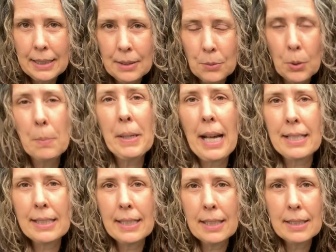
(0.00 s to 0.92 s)
worm
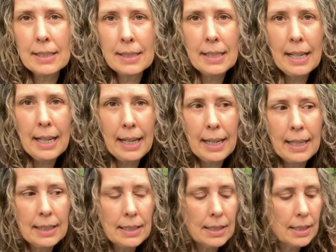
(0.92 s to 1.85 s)
castings
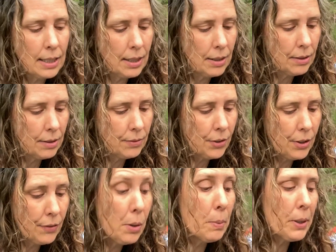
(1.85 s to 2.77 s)
and
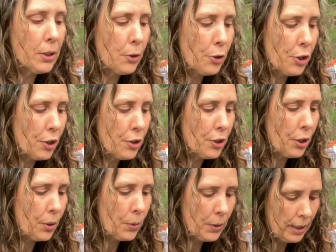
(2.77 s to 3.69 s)
for vermiculture,
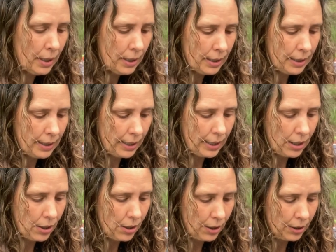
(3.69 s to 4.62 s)
so they
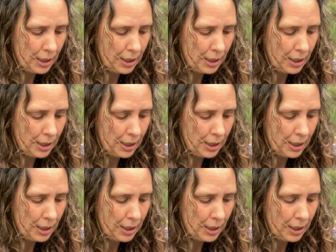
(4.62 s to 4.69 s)
are